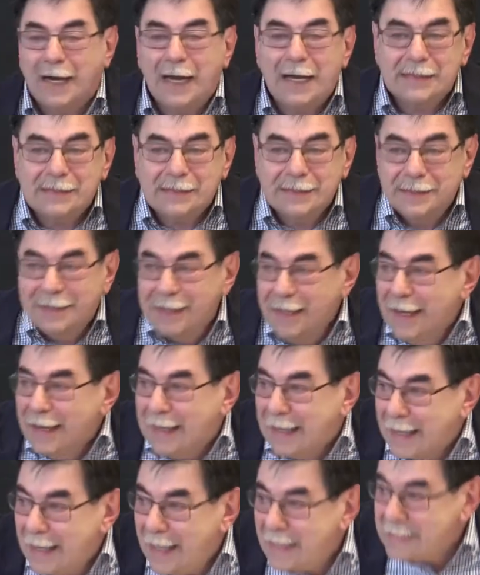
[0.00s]
It's built
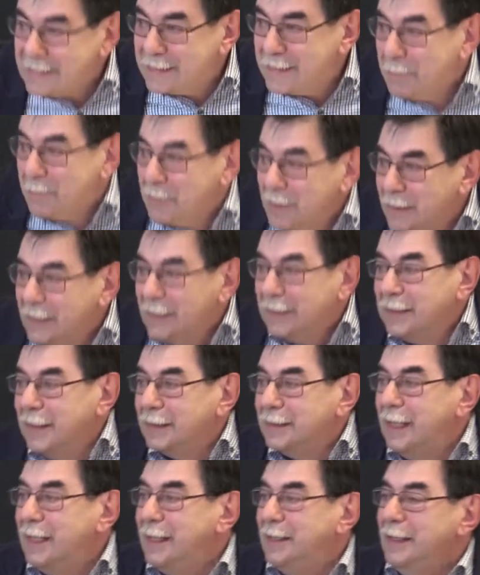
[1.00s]
in like
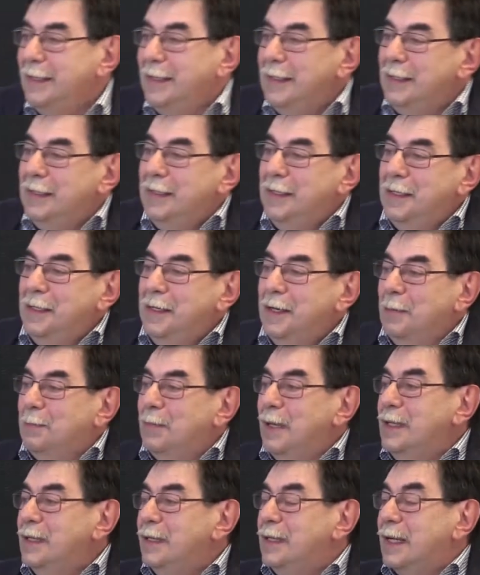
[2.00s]
contrast, red and whites,